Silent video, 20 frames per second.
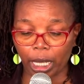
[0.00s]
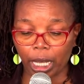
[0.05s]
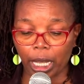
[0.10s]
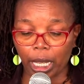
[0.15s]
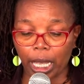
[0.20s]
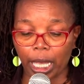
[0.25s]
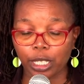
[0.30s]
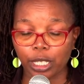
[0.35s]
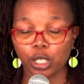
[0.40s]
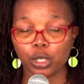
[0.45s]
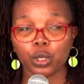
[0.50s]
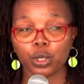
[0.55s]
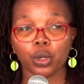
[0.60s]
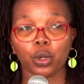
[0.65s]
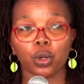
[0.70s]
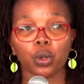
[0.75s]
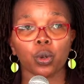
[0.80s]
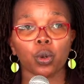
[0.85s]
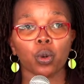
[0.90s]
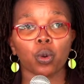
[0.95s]
And
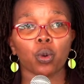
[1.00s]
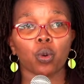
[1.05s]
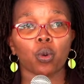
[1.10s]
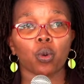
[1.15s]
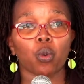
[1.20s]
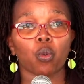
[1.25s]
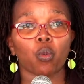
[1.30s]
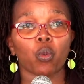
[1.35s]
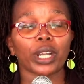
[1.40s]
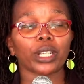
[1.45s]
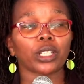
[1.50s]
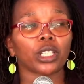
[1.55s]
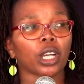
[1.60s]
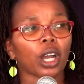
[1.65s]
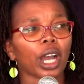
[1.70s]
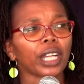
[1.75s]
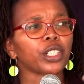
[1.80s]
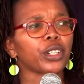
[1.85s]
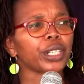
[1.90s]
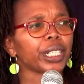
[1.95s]
so when
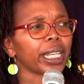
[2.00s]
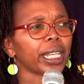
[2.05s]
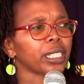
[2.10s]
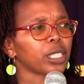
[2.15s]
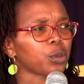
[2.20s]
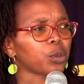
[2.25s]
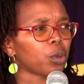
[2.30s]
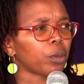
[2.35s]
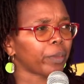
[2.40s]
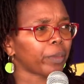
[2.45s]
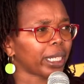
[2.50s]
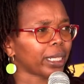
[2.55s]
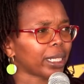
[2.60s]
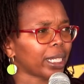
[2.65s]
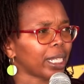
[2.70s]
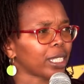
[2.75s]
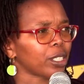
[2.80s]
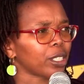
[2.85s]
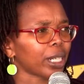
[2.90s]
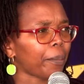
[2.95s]
God creates woman,
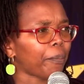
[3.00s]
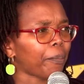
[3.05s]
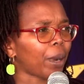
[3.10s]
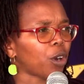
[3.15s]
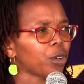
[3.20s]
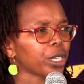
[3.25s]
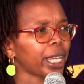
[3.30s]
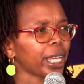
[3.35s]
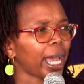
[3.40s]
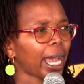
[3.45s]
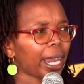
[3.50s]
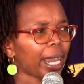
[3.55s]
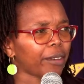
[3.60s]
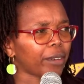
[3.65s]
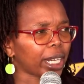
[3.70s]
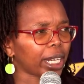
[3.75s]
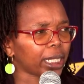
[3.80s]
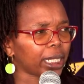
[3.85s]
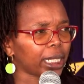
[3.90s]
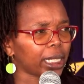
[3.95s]
it's not about
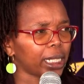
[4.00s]
hierarchy.